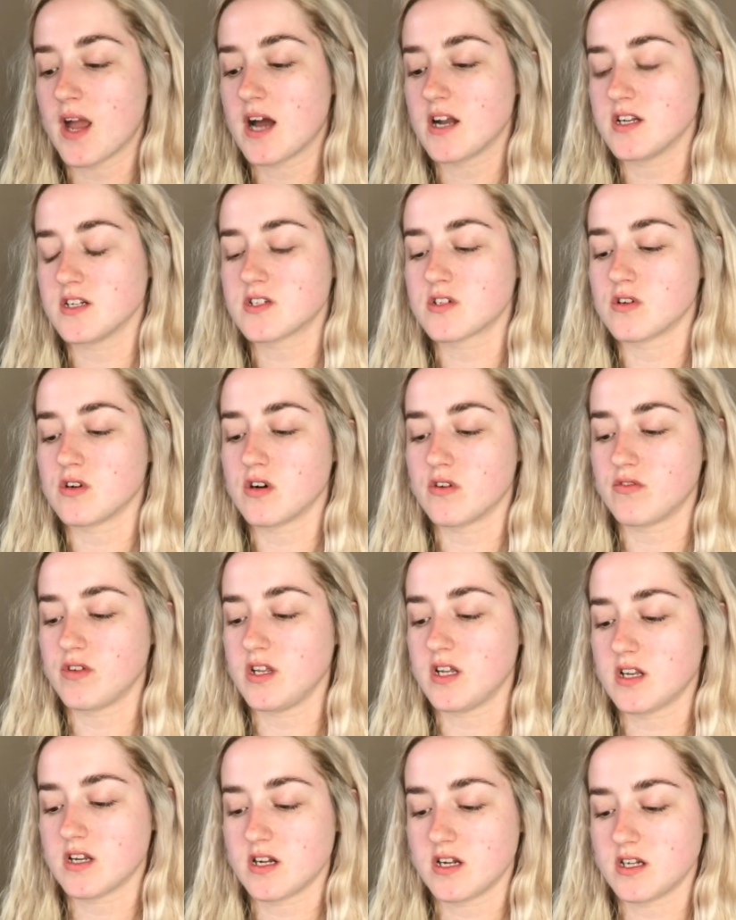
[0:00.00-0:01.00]
And it's got a
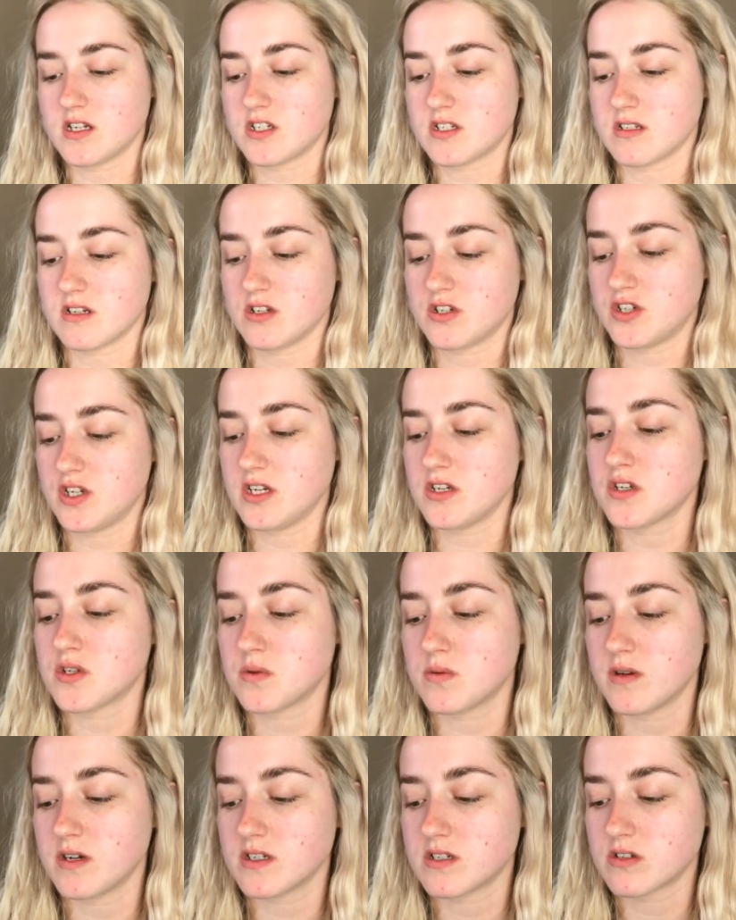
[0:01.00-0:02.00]
really nice sheen
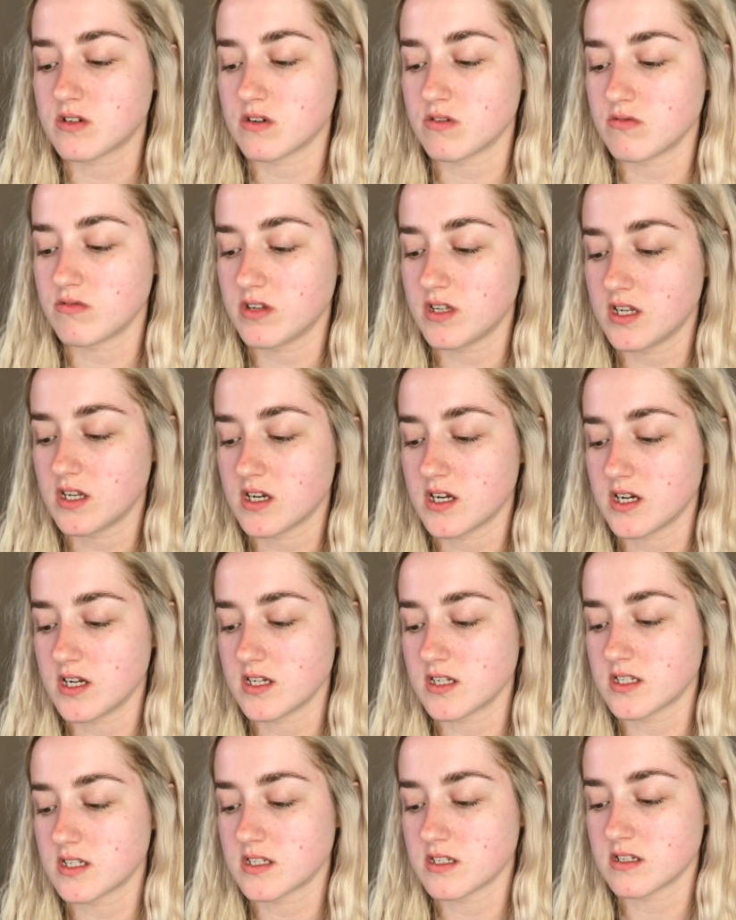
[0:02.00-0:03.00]
to it. It's got really
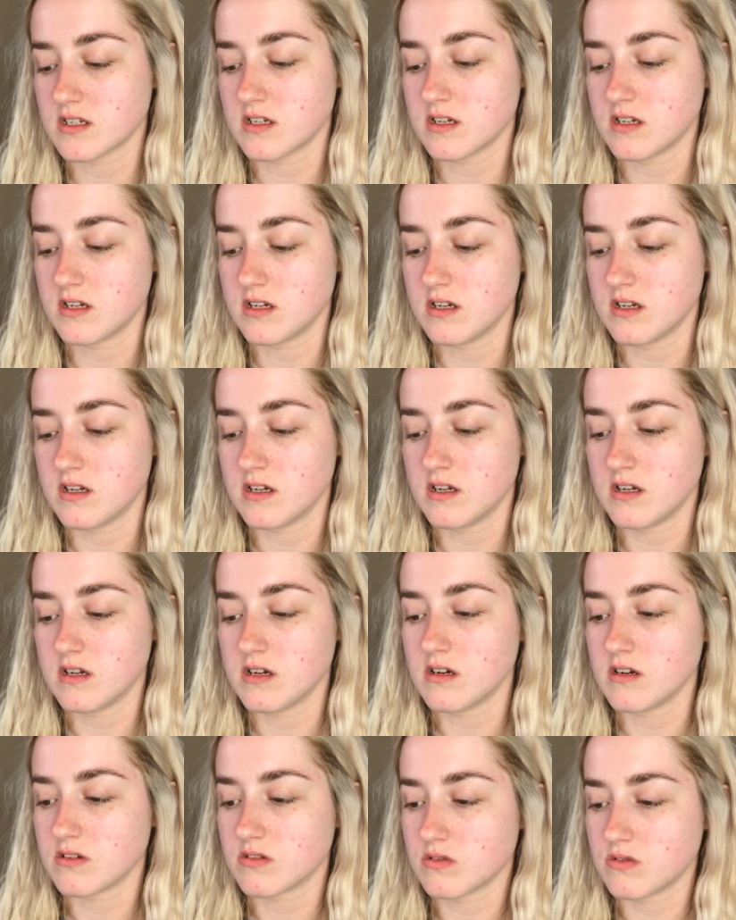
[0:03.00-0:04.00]
nice, I
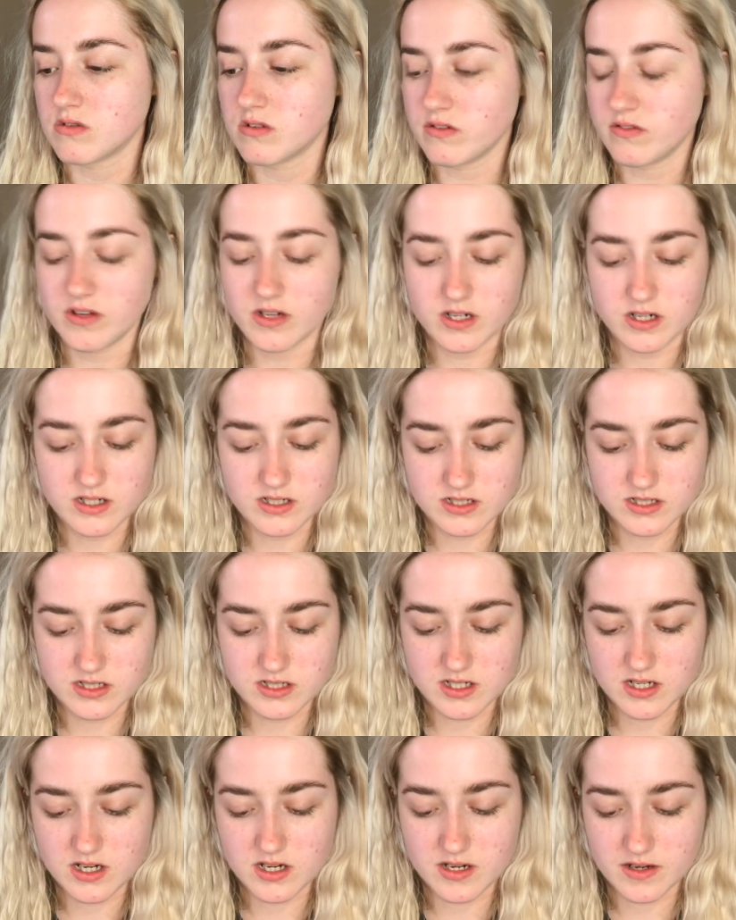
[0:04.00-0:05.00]
don't know if you can
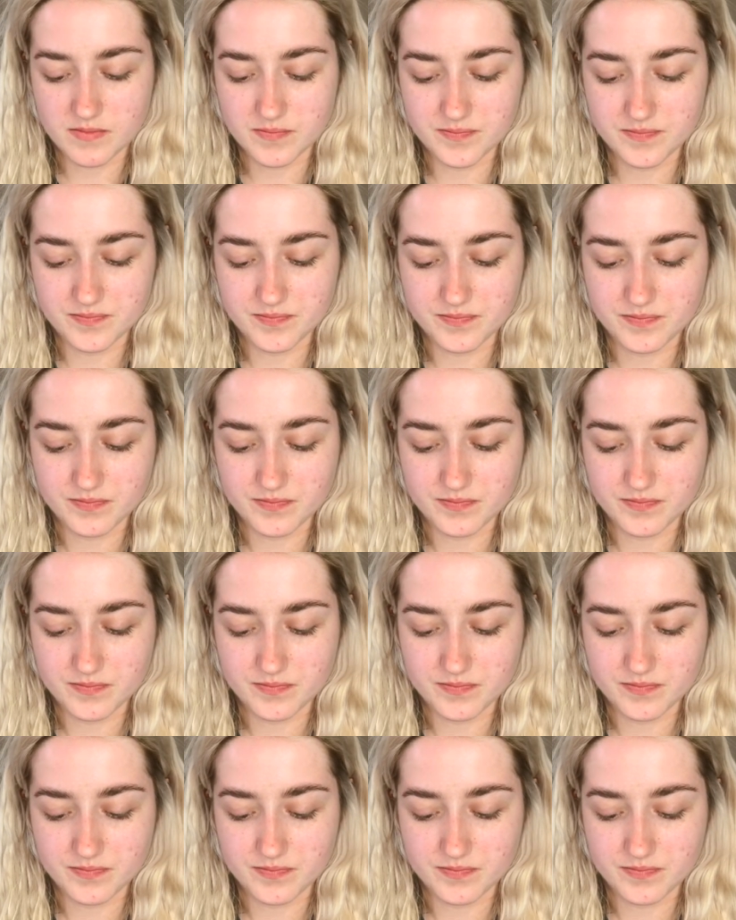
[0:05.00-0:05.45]
see it.